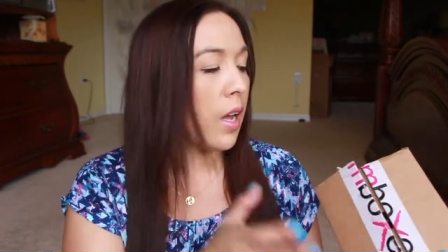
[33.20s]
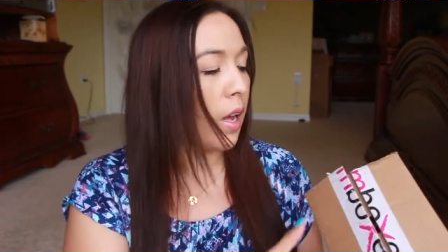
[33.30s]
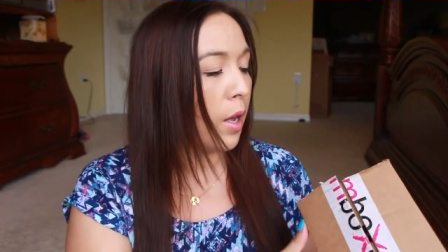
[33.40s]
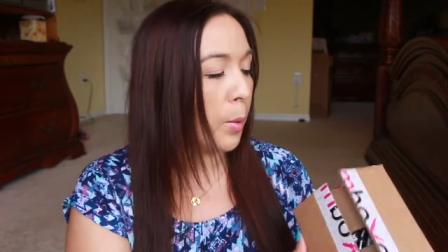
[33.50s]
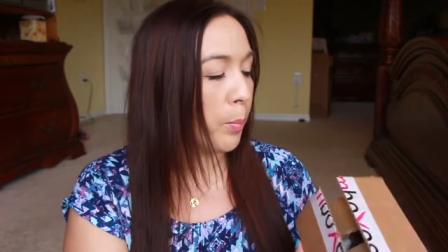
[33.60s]

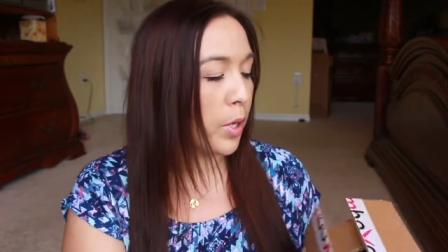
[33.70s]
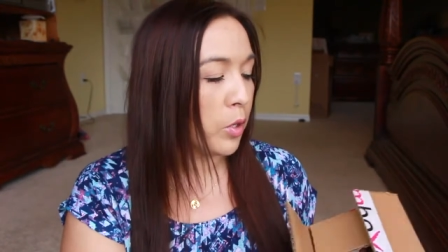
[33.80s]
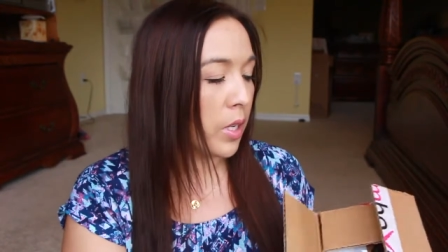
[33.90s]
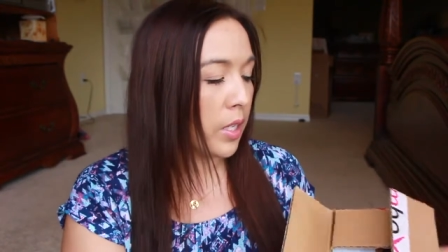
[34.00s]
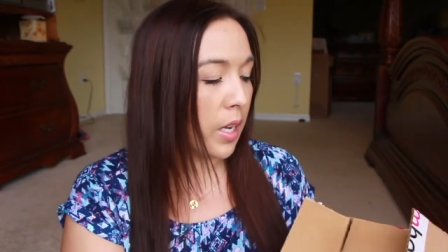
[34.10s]
um, but
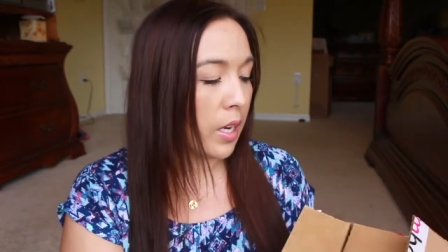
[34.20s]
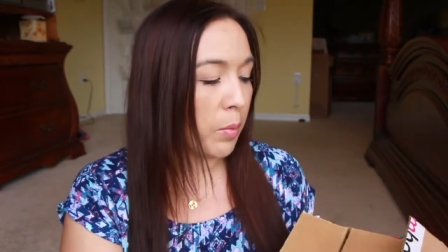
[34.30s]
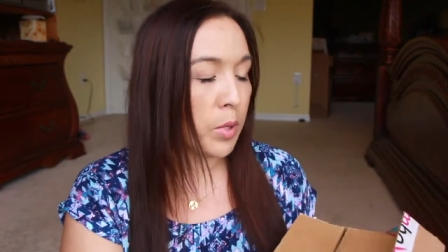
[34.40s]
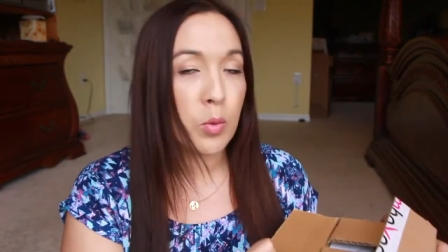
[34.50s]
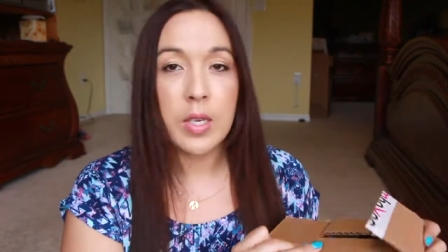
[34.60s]
you can get
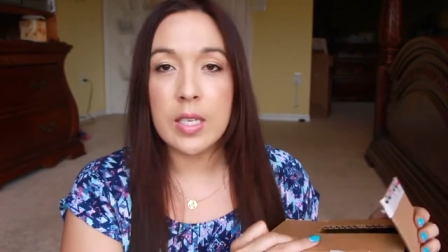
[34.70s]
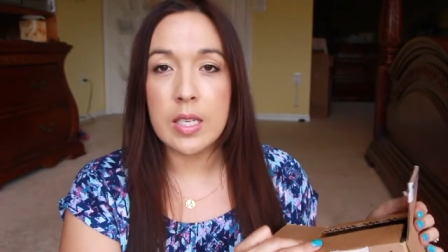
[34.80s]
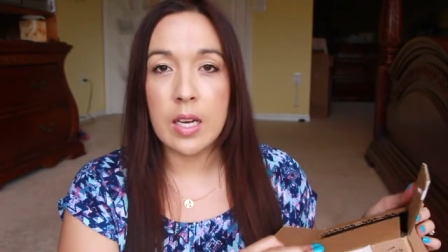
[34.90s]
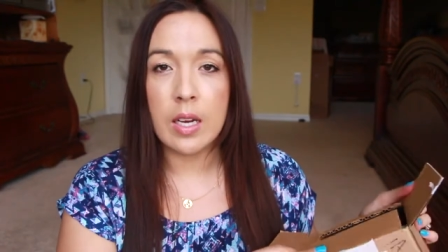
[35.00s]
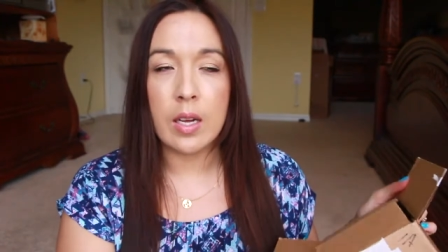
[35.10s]
it between,
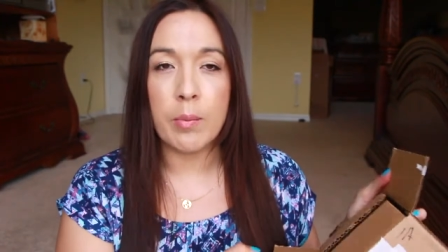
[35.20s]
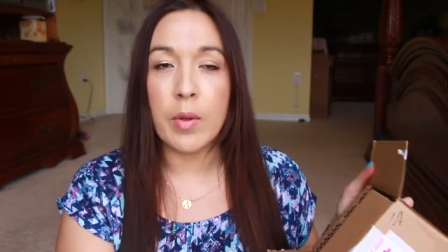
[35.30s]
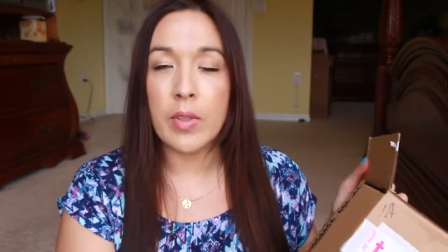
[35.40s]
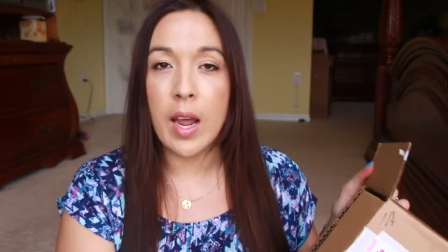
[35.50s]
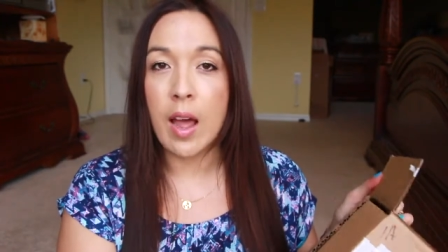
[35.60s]
um,
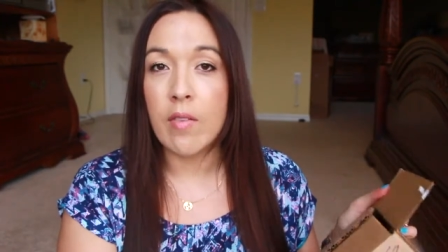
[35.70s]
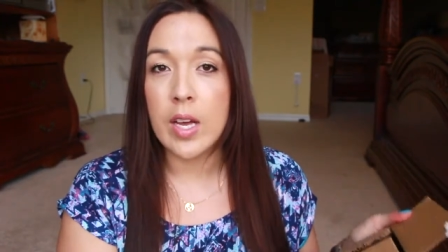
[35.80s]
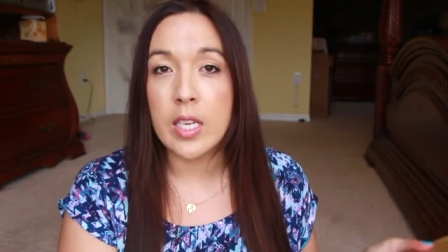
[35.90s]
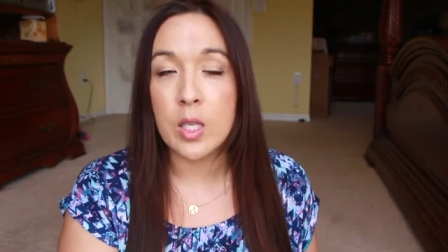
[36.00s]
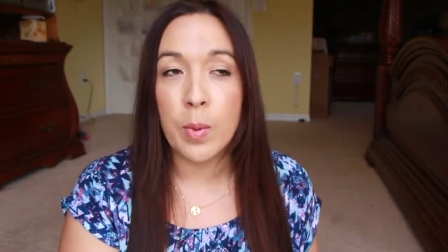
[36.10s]
if they have
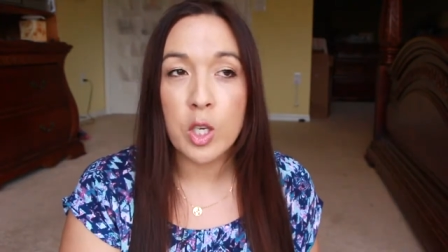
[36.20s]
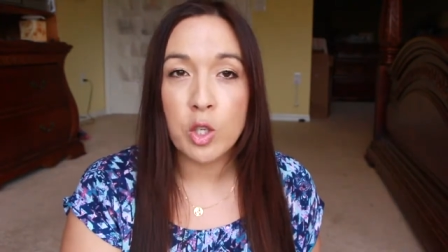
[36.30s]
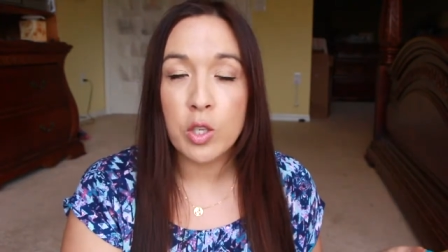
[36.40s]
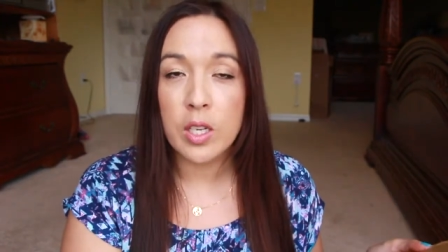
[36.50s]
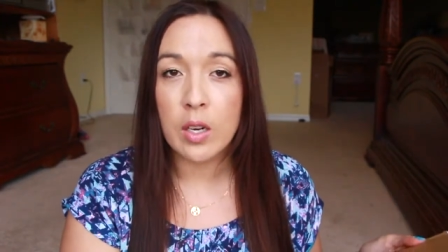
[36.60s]
a
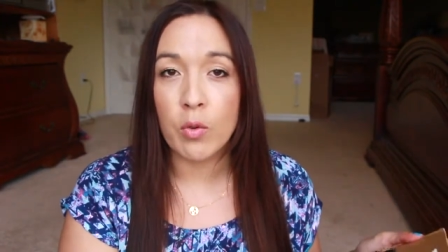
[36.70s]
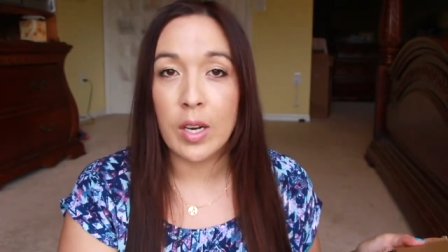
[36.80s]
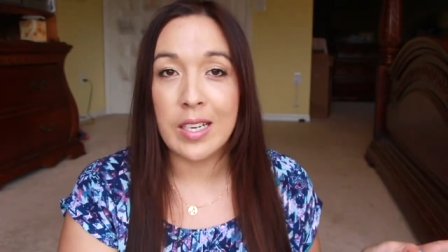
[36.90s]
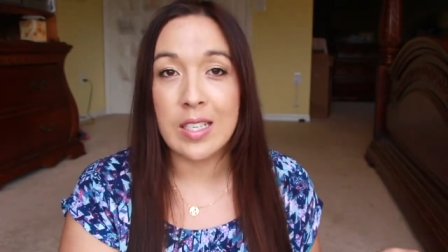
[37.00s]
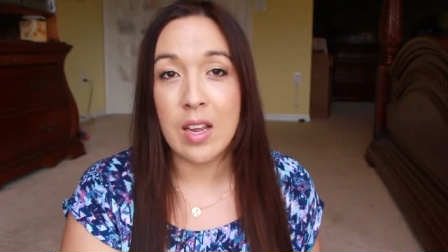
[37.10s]
special, you can get it for
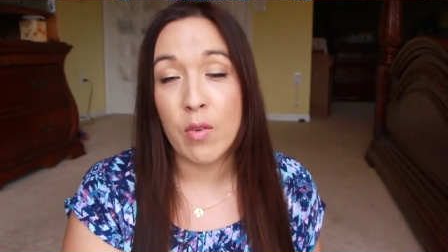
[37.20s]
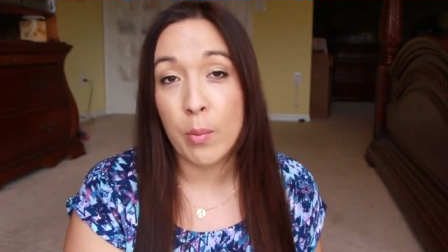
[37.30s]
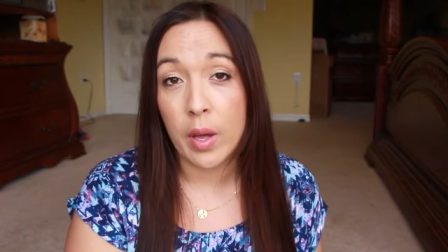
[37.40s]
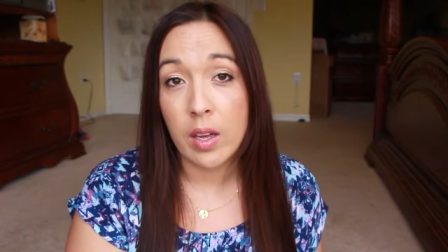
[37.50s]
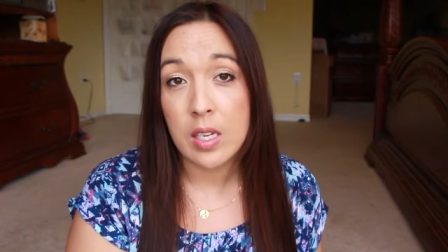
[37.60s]
like
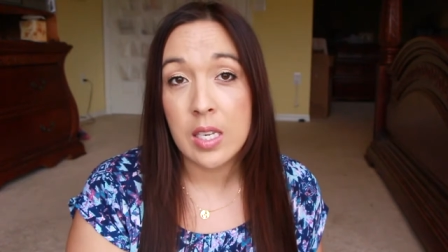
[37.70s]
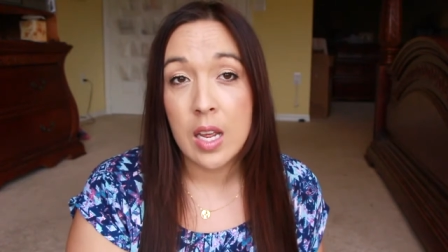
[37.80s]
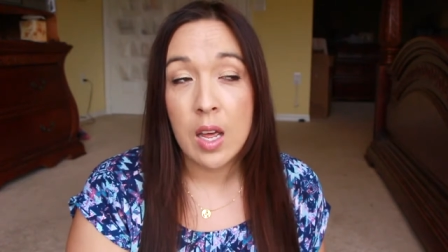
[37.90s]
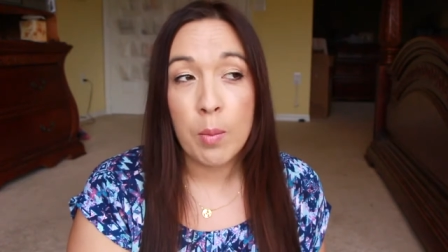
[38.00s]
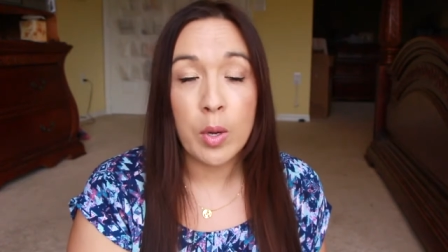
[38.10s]
seven bucks,
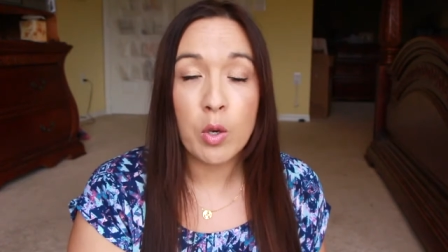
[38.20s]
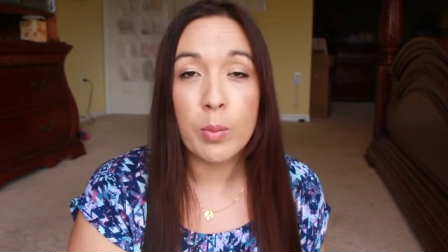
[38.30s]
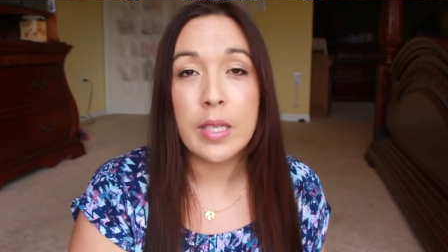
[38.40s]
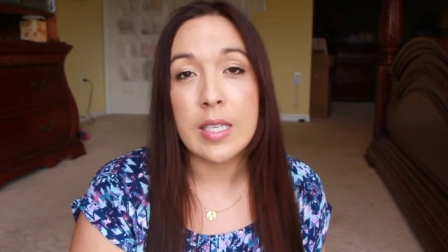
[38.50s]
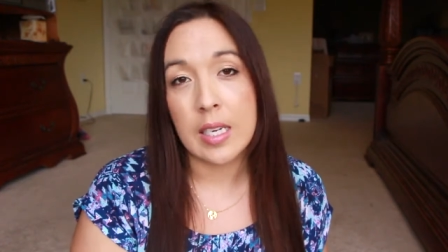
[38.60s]
but
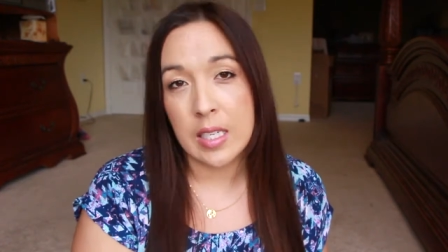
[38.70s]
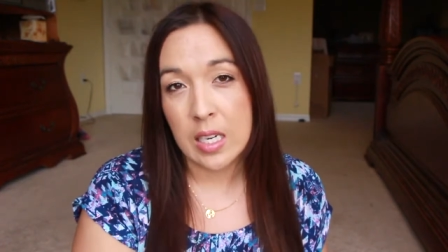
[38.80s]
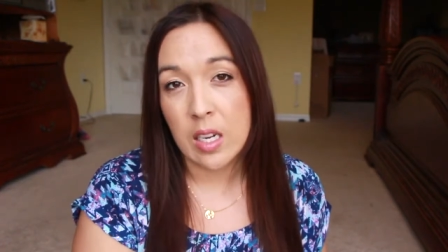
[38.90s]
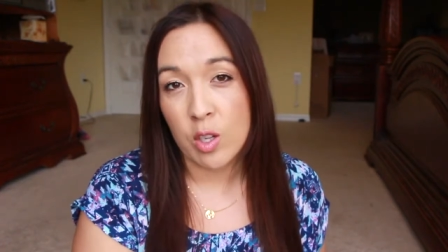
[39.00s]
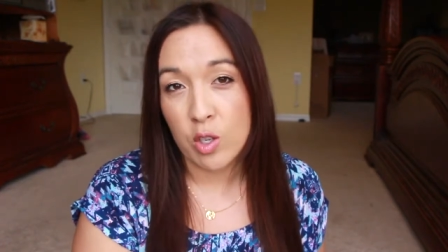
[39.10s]
normally it's like
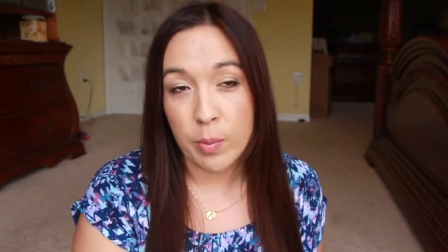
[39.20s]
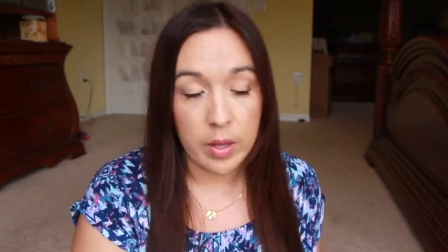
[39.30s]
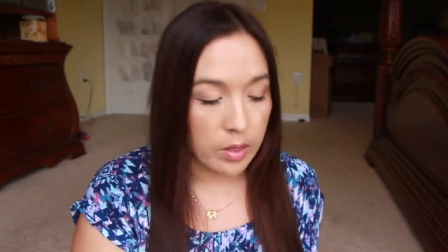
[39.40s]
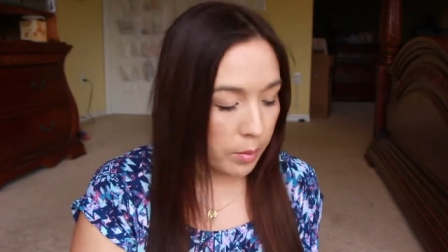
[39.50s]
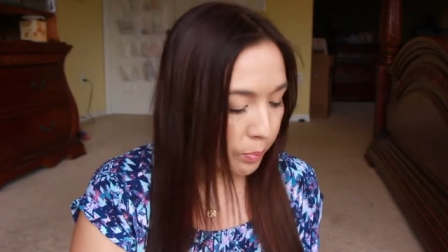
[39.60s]
$10 a
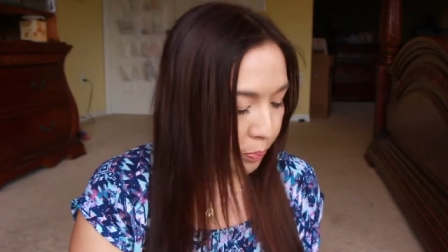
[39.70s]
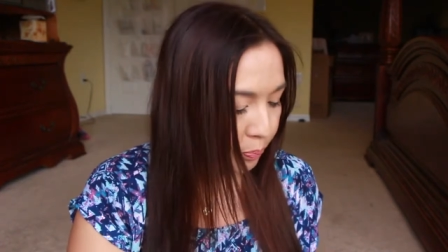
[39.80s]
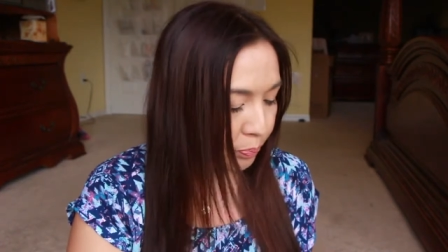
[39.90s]
month.